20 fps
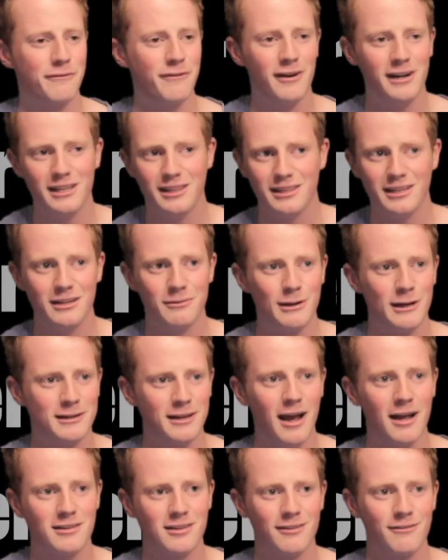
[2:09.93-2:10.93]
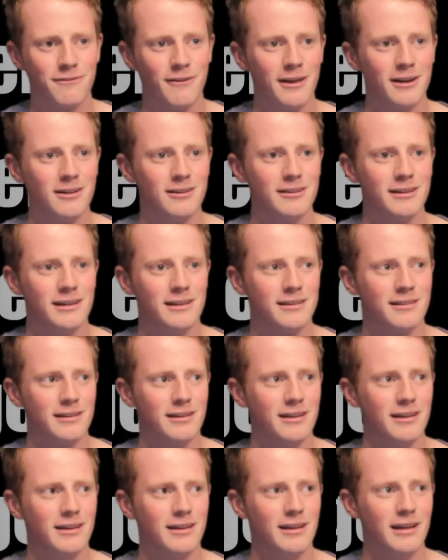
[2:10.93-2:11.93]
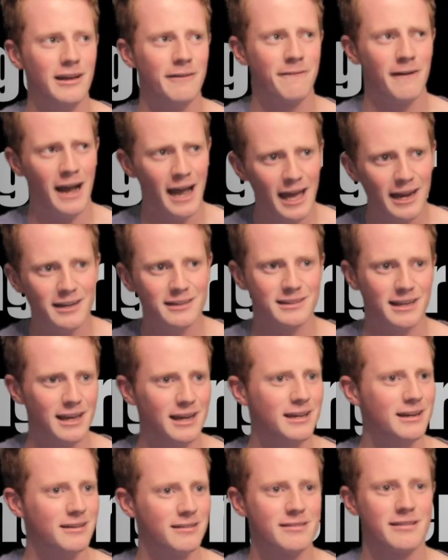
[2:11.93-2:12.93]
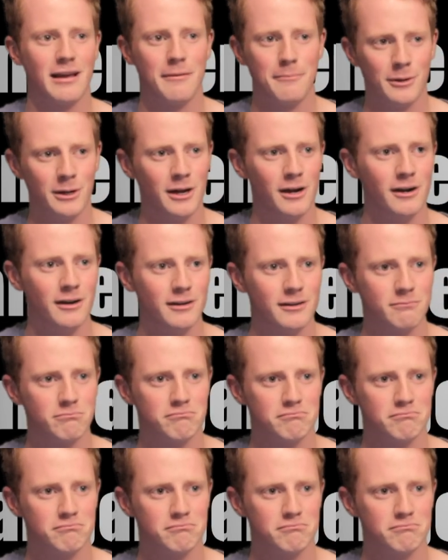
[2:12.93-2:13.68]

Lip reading: the funny thing about Dotson Fendle is, if I hadn't taken his seminar,